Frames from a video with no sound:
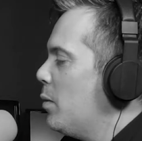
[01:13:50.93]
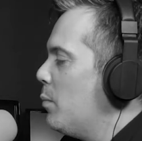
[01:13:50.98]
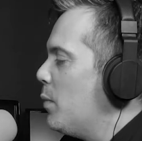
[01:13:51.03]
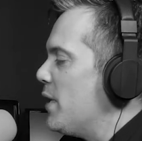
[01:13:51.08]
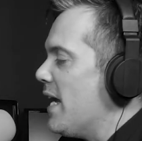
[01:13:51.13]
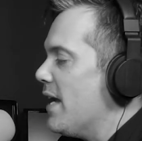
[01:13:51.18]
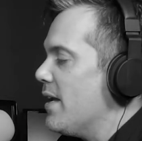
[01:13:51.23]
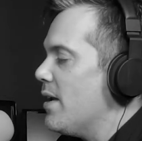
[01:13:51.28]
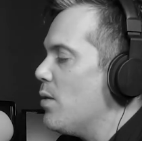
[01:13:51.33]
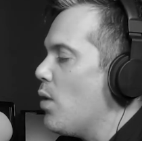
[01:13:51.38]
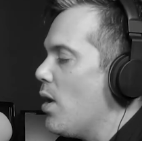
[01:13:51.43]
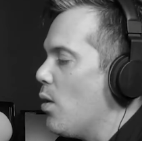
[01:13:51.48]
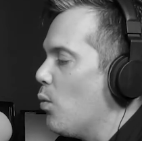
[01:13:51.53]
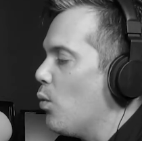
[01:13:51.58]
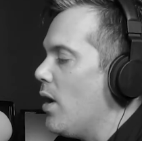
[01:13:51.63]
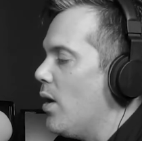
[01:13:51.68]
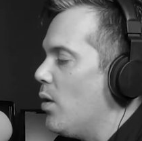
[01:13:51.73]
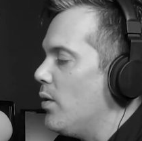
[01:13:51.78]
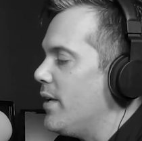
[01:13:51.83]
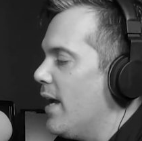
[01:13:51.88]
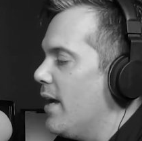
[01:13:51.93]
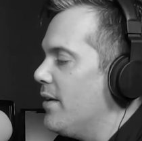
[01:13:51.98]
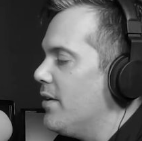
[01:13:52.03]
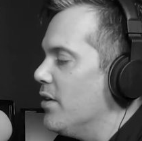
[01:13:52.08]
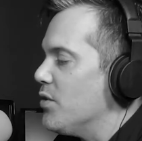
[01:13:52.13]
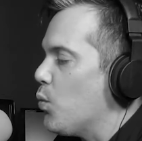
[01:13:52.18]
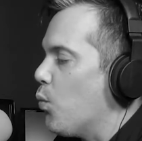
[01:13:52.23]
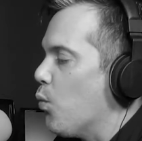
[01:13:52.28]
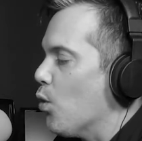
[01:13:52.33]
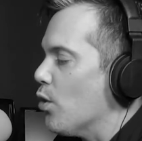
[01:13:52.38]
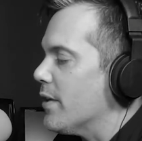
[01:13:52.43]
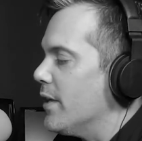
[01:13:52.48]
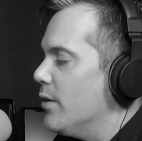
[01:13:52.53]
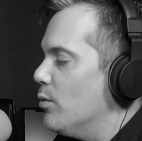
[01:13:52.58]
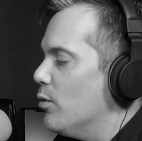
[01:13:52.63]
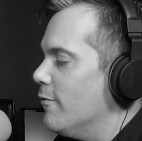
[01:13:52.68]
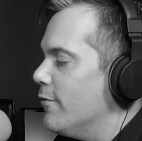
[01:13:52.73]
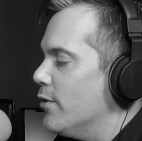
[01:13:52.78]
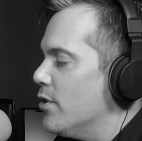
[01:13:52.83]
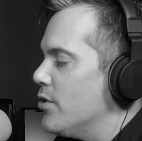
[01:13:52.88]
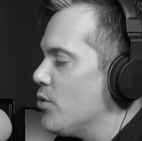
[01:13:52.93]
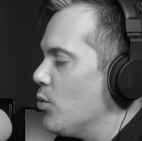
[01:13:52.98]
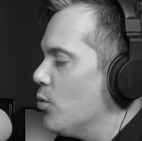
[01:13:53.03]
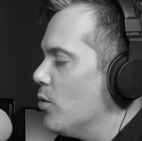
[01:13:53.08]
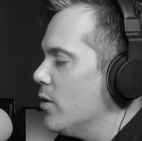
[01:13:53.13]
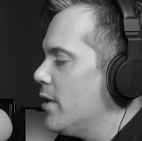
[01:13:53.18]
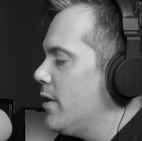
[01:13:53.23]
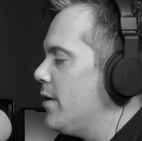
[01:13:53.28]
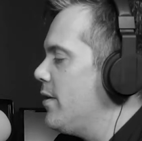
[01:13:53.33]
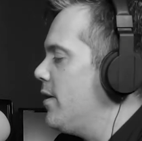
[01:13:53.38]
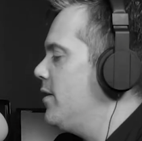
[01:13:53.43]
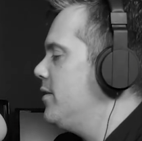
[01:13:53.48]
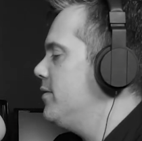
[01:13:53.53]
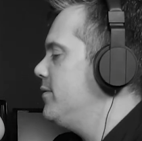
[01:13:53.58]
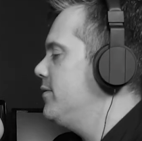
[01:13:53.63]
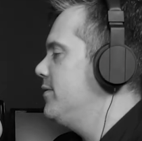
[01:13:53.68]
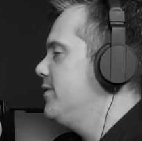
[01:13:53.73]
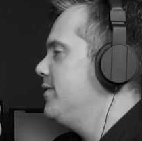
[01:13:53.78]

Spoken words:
it does work in reverse order though.